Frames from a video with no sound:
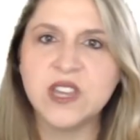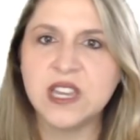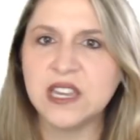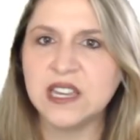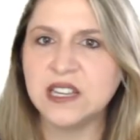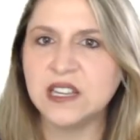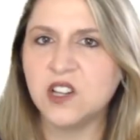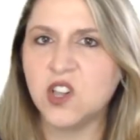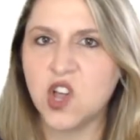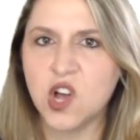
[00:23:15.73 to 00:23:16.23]

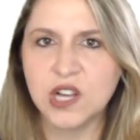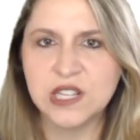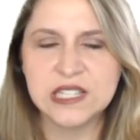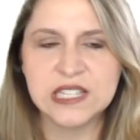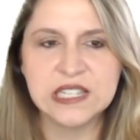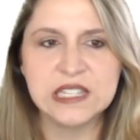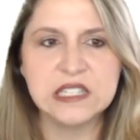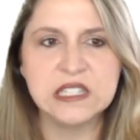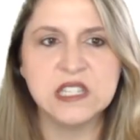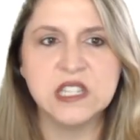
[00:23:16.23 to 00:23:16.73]
clauses,
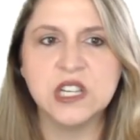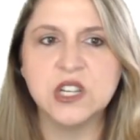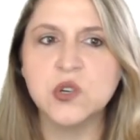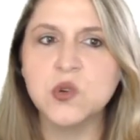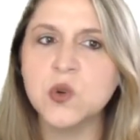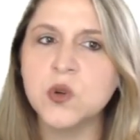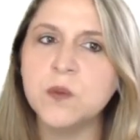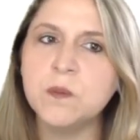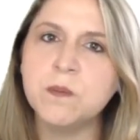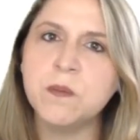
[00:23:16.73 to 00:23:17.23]
the group
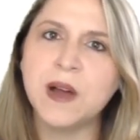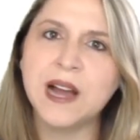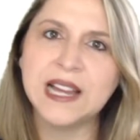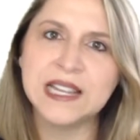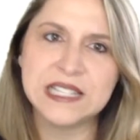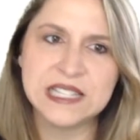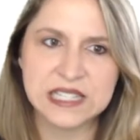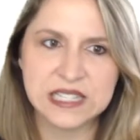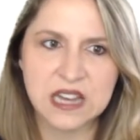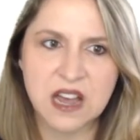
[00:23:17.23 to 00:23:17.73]
by
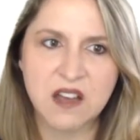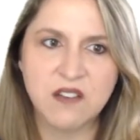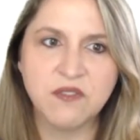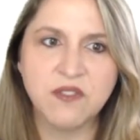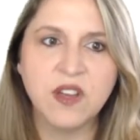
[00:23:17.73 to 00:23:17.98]
stuff,